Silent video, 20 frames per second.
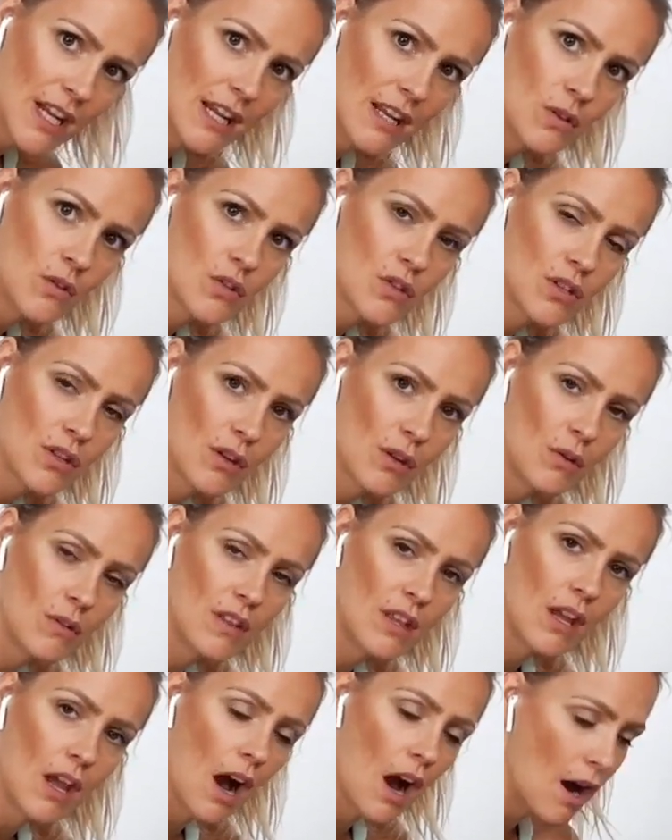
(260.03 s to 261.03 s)
into
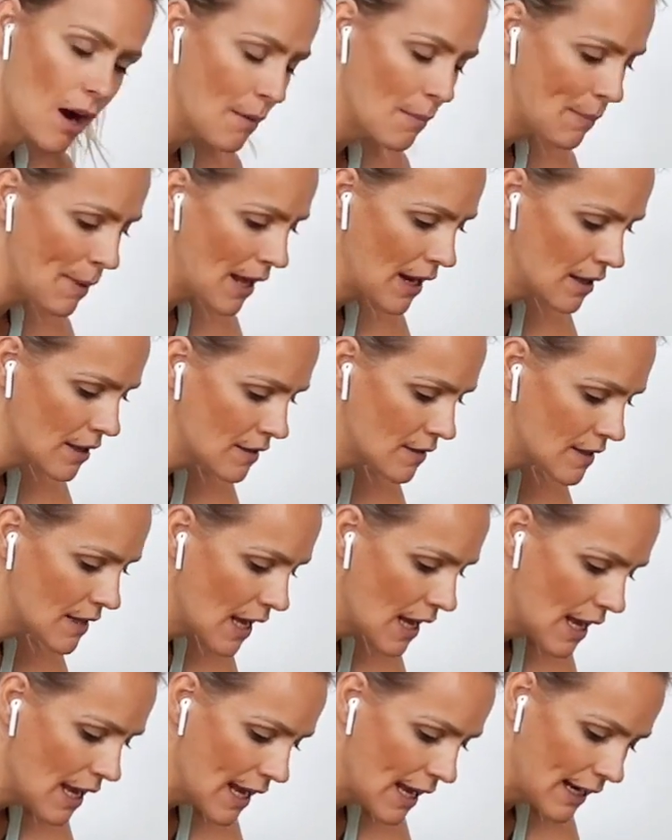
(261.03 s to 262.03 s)
the arm balance,
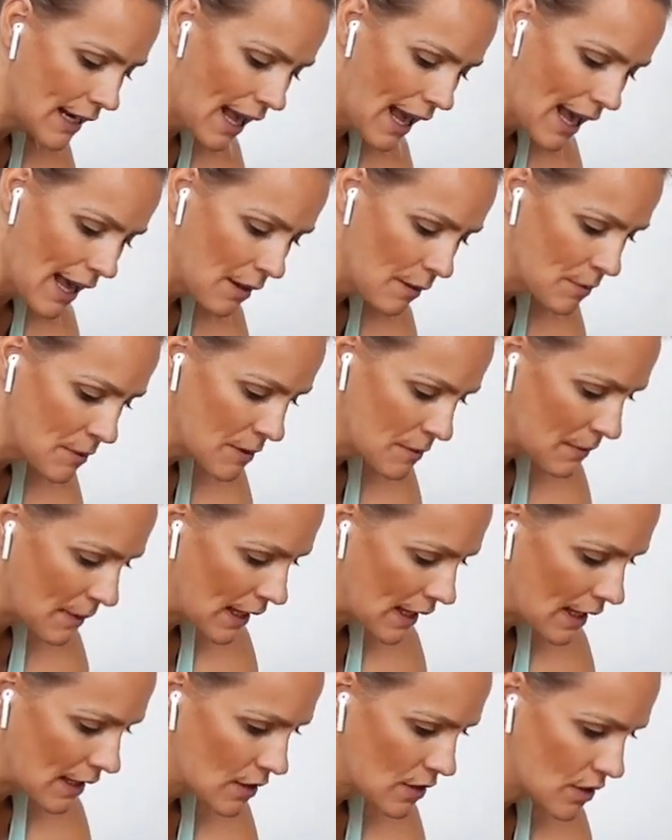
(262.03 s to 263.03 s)
it helps
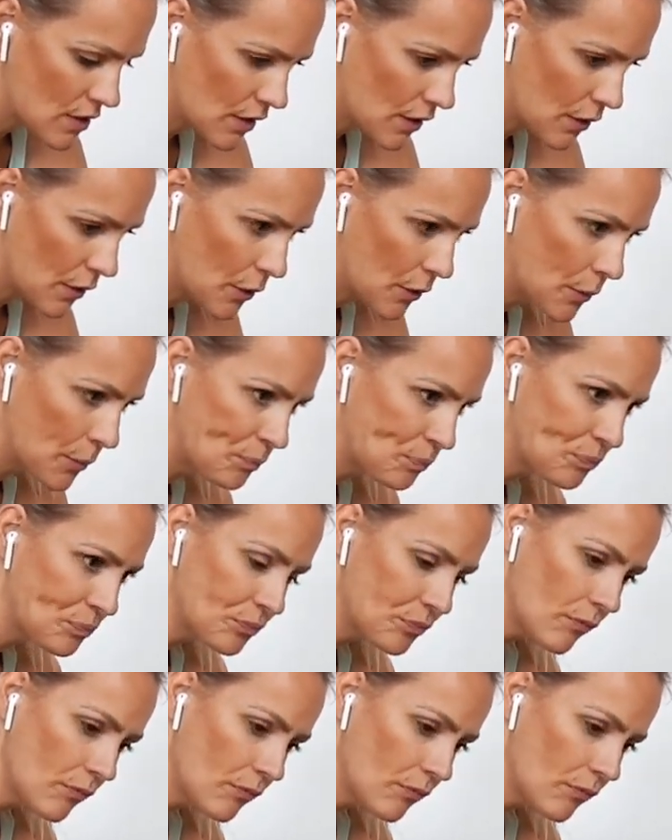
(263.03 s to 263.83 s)
me to